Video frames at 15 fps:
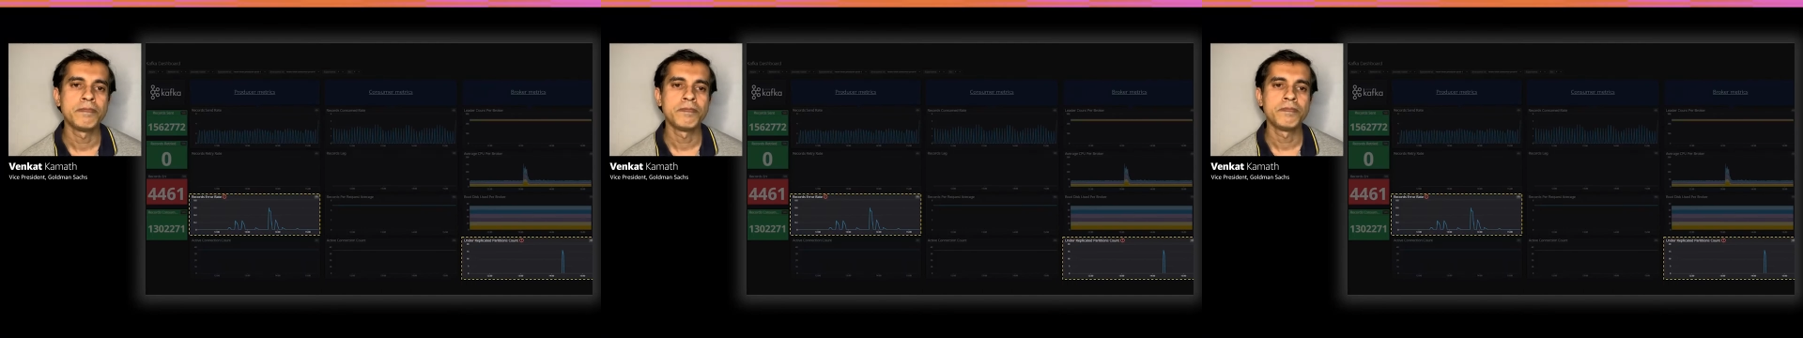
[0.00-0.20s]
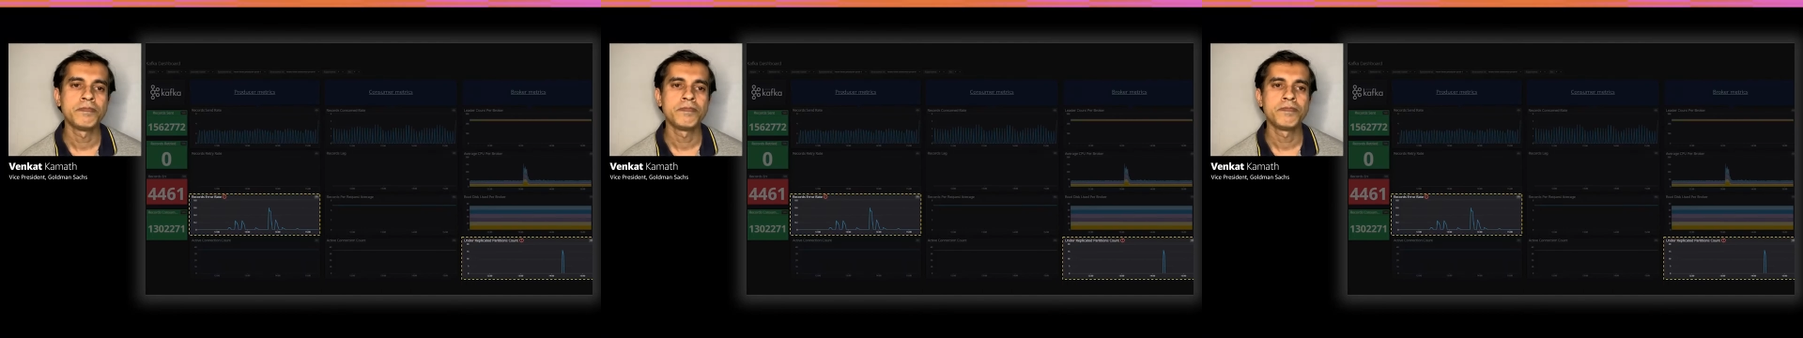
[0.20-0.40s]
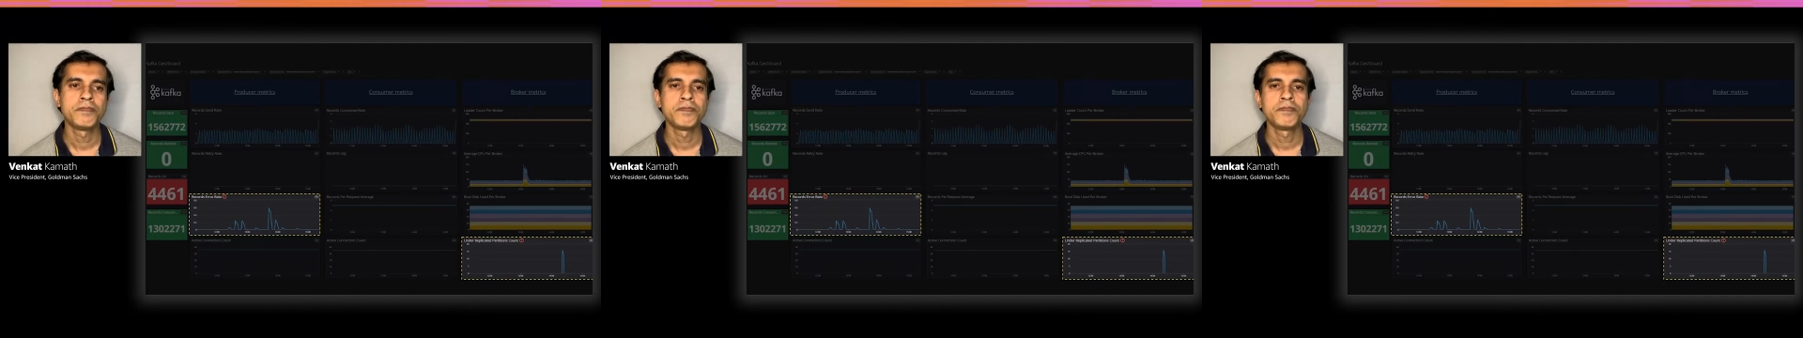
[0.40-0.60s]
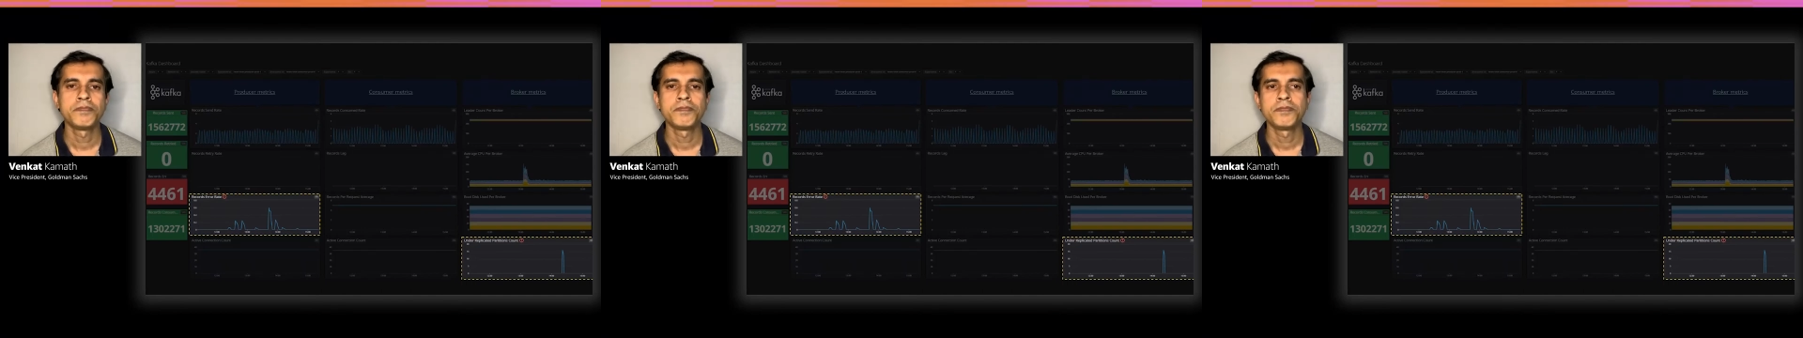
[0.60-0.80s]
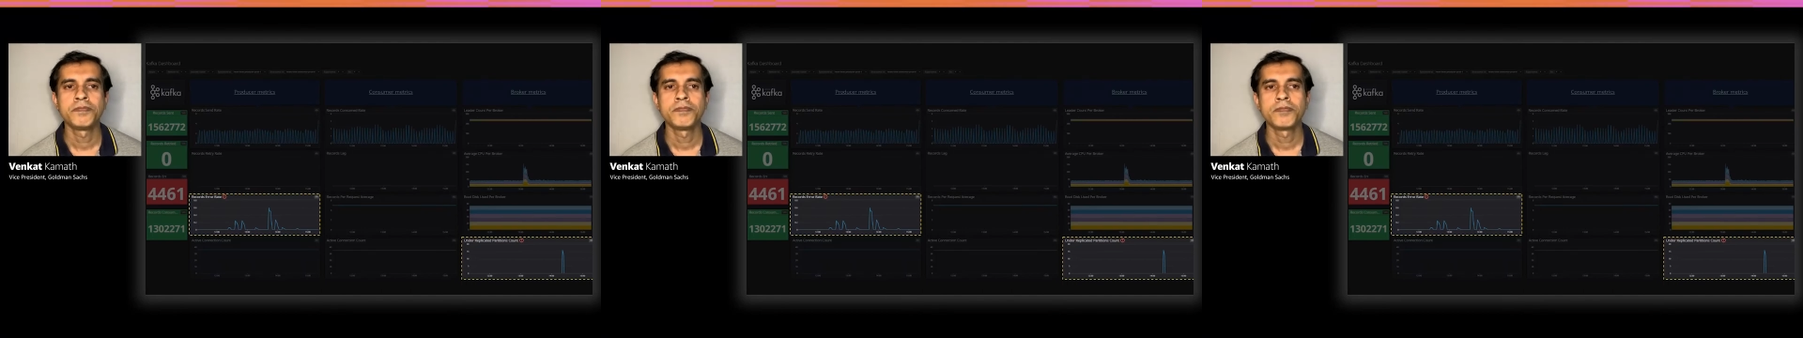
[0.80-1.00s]

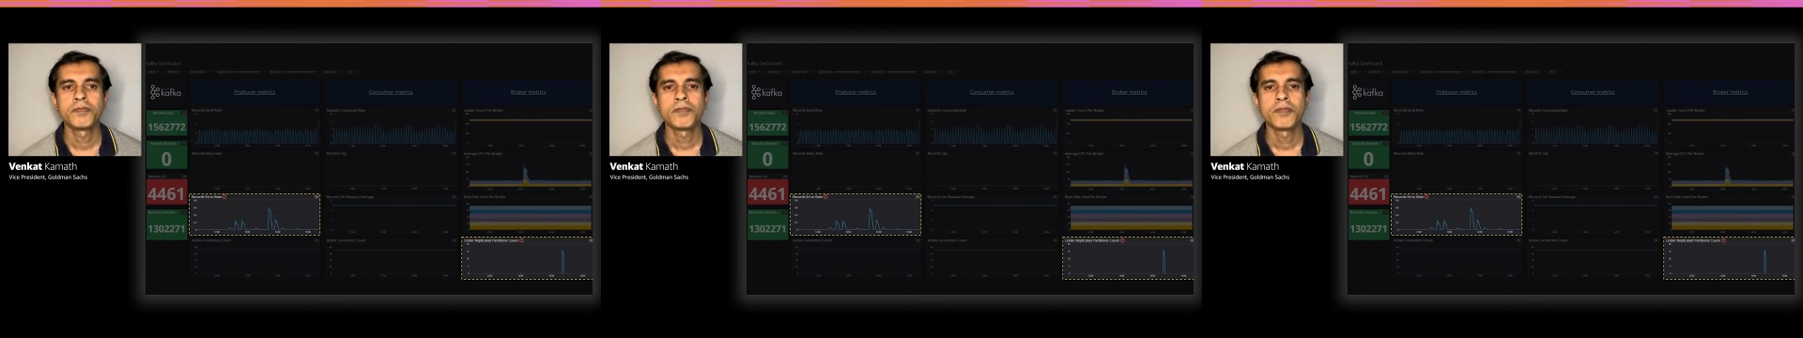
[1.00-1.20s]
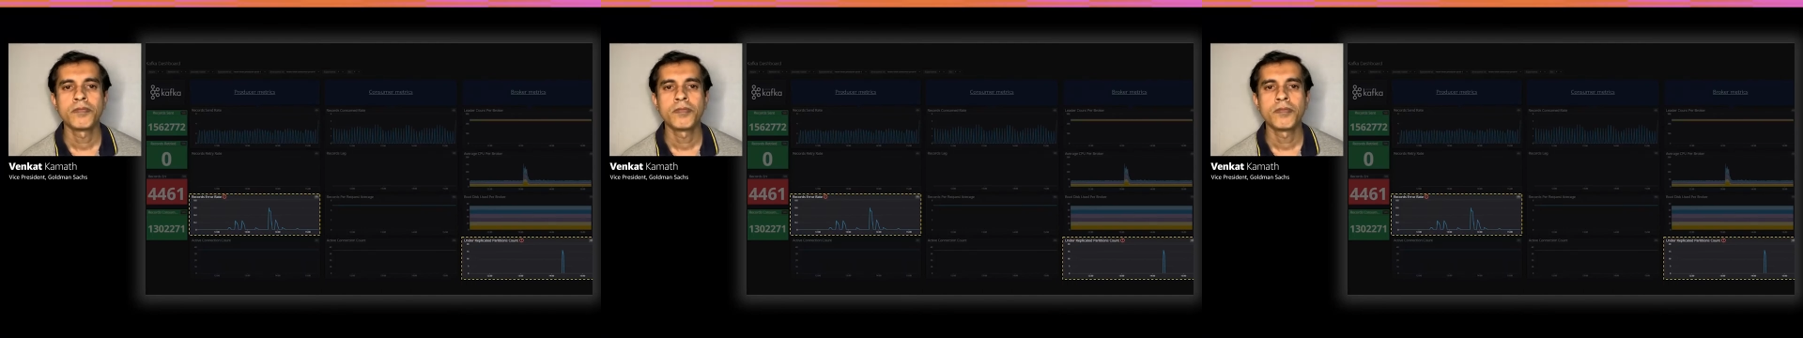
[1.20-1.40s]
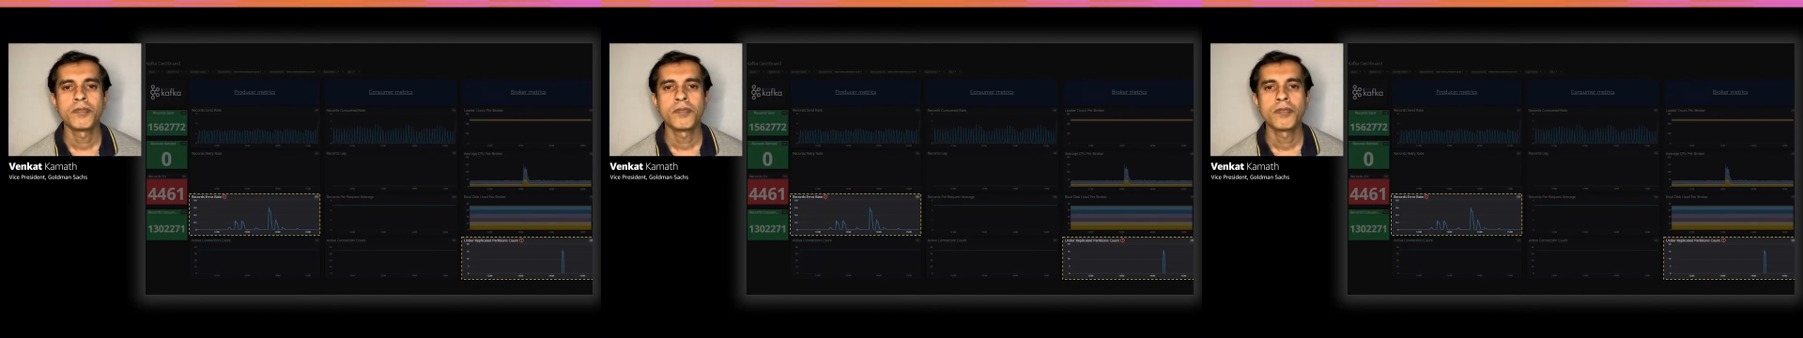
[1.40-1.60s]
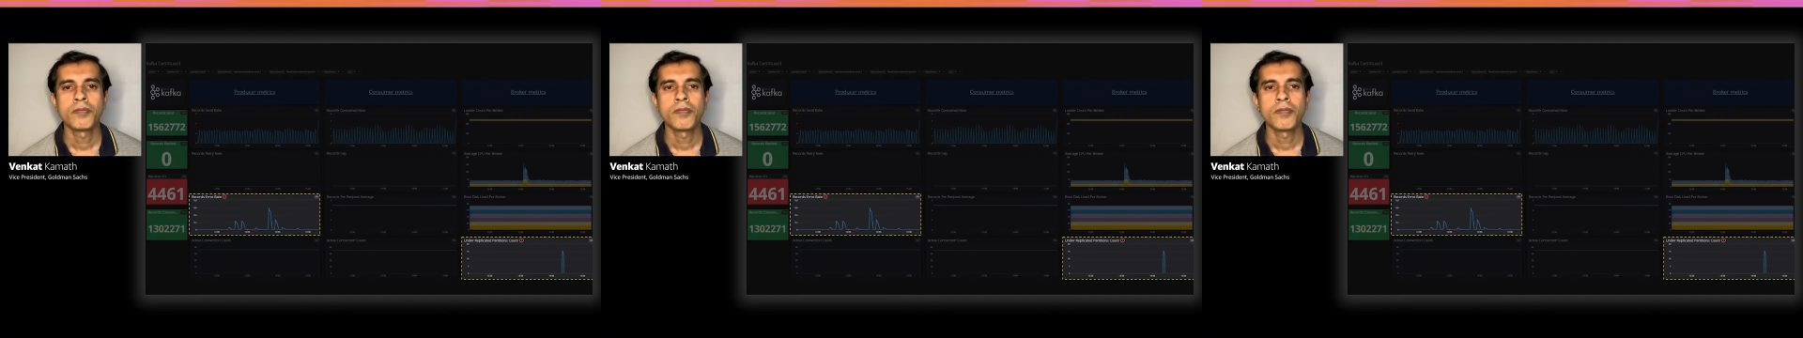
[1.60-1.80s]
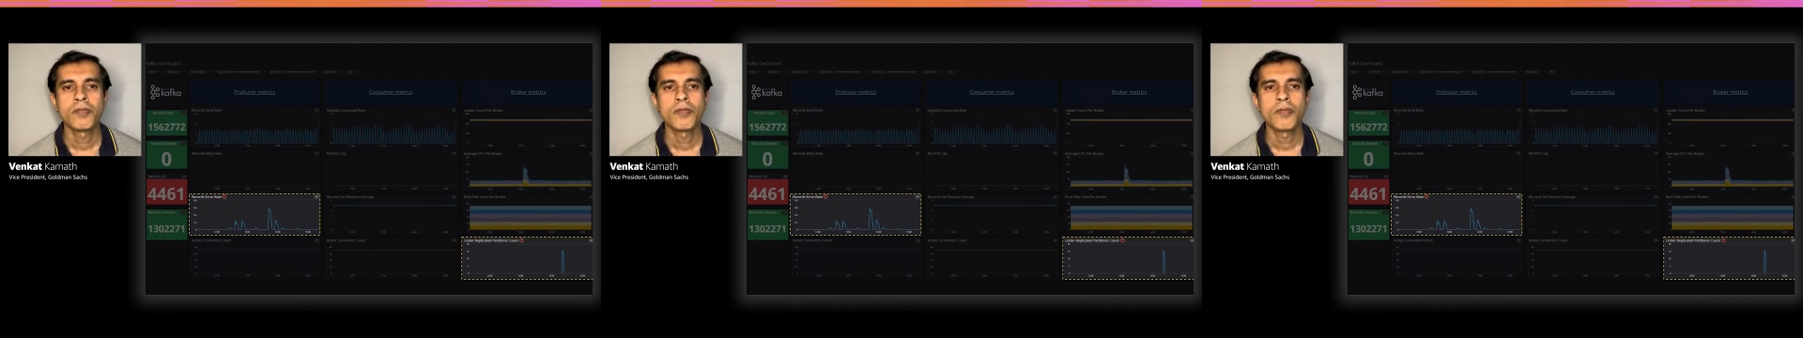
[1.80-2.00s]

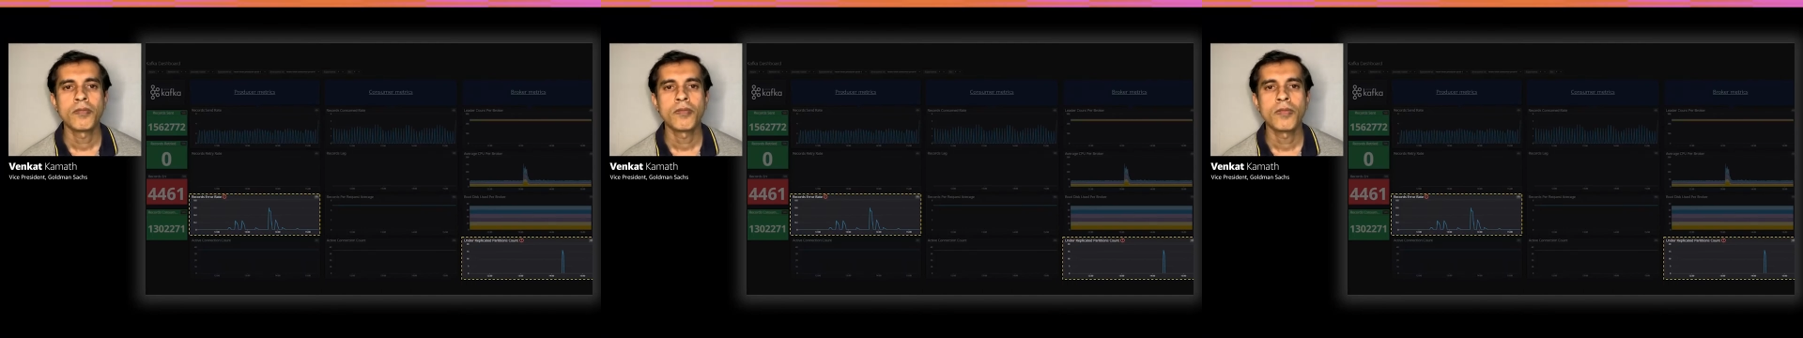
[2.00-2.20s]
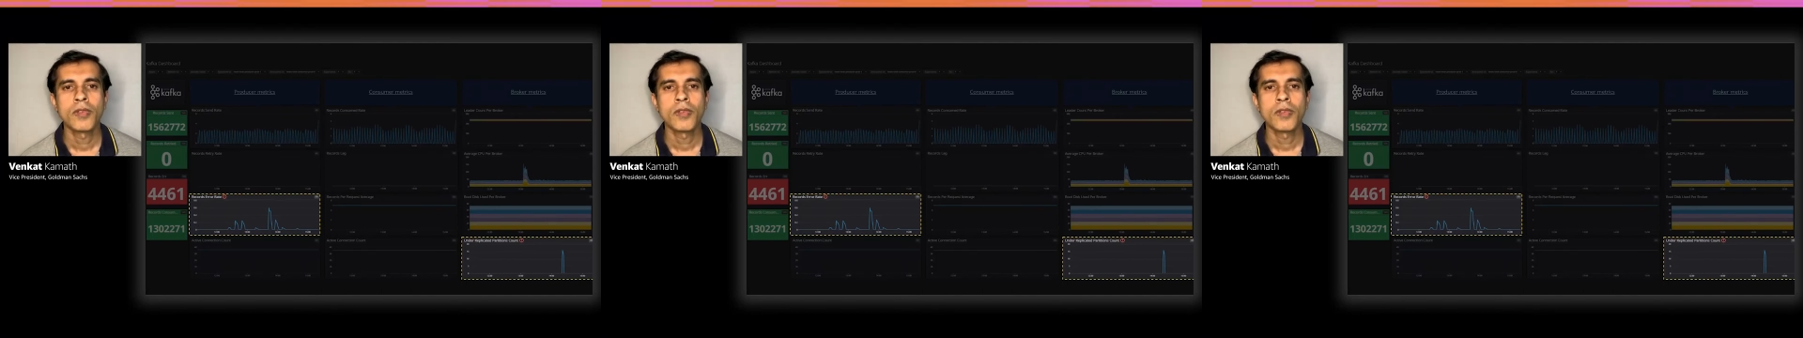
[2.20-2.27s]
Nothing is said.